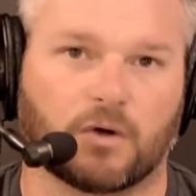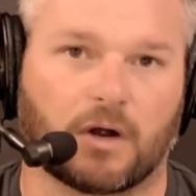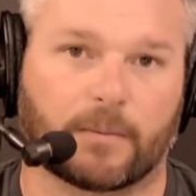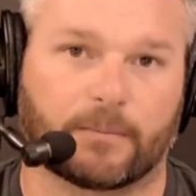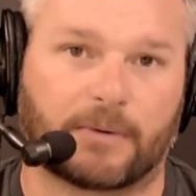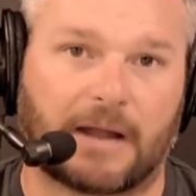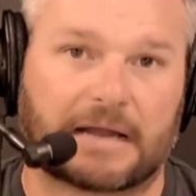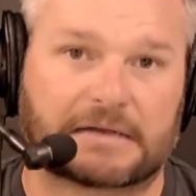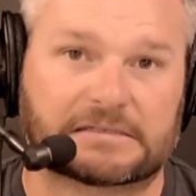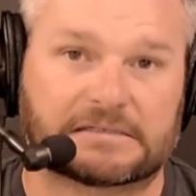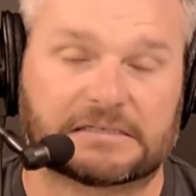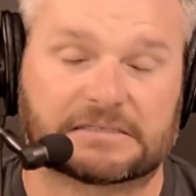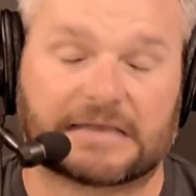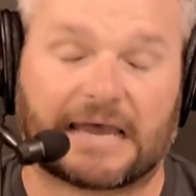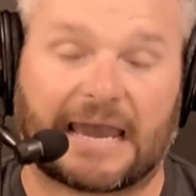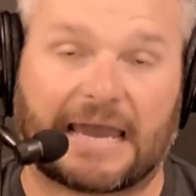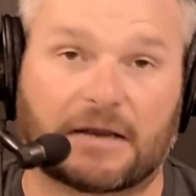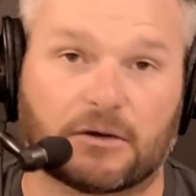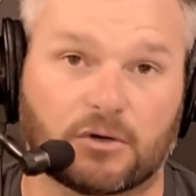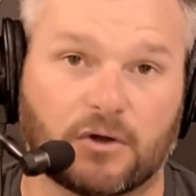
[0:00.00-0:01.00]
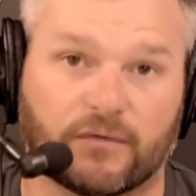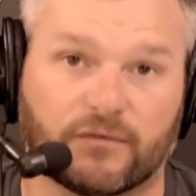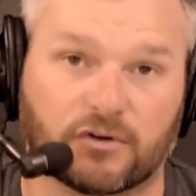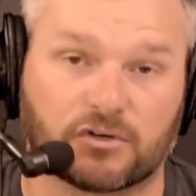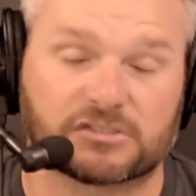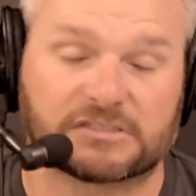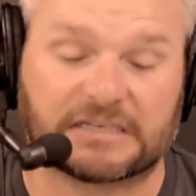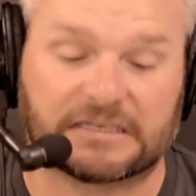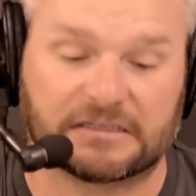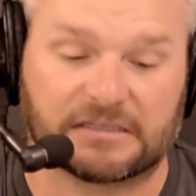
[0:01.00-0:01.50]
our practices. I don't know if you're
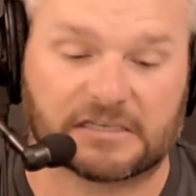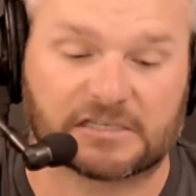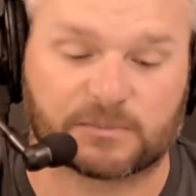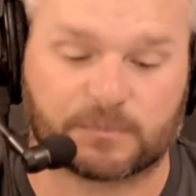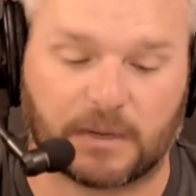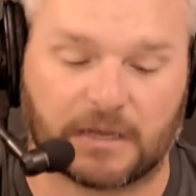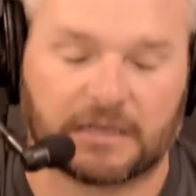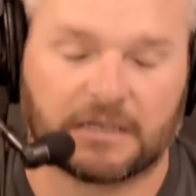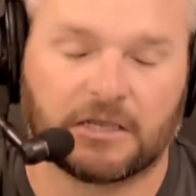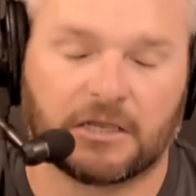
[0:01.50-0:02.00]
seeing this, but